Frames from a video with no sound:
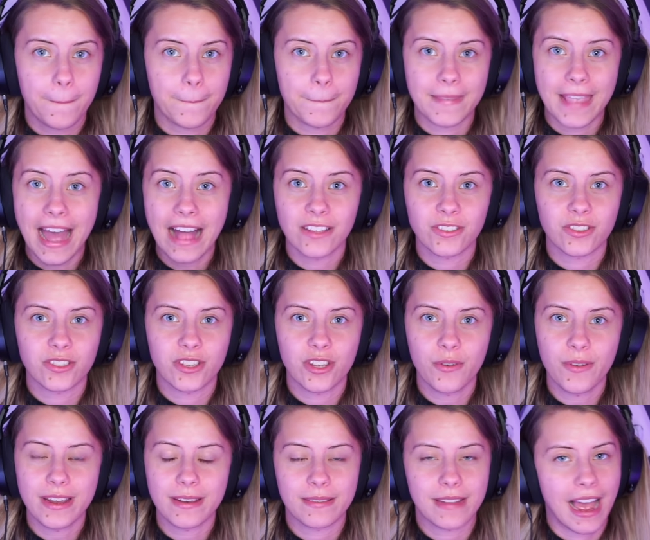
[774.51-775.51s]
yeah, let's do
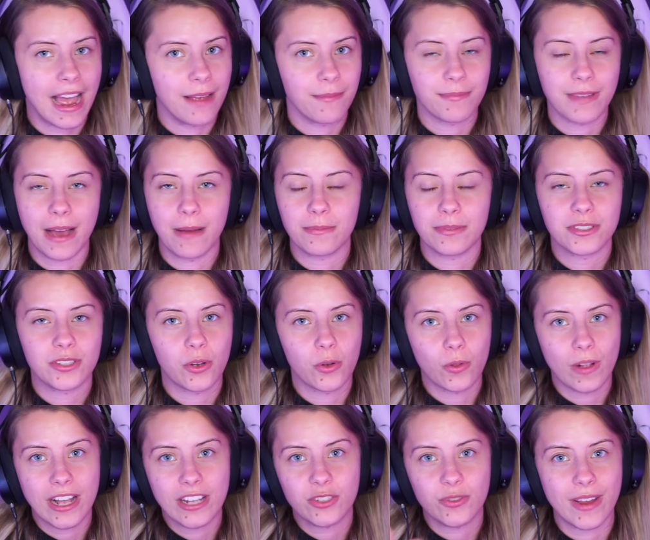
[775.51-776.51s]
it. I, I'm so
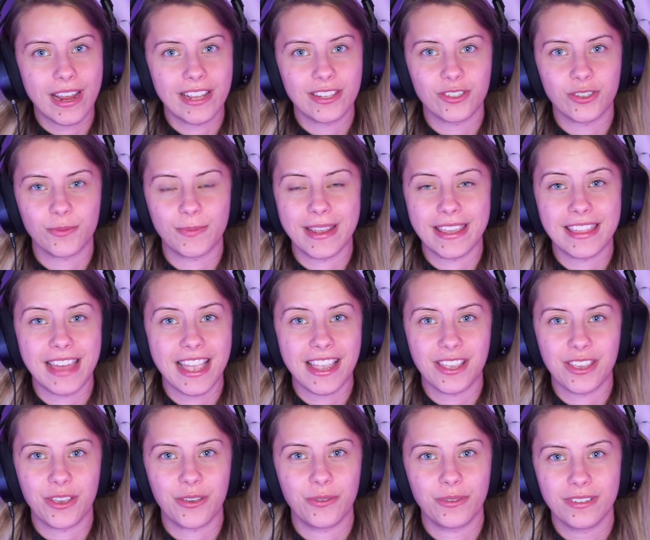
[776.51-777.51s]
glad you answered me.
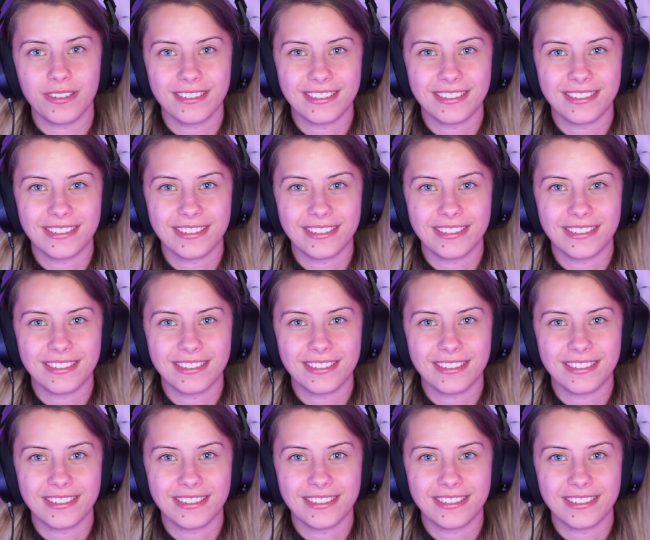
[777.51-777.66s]
Thank you.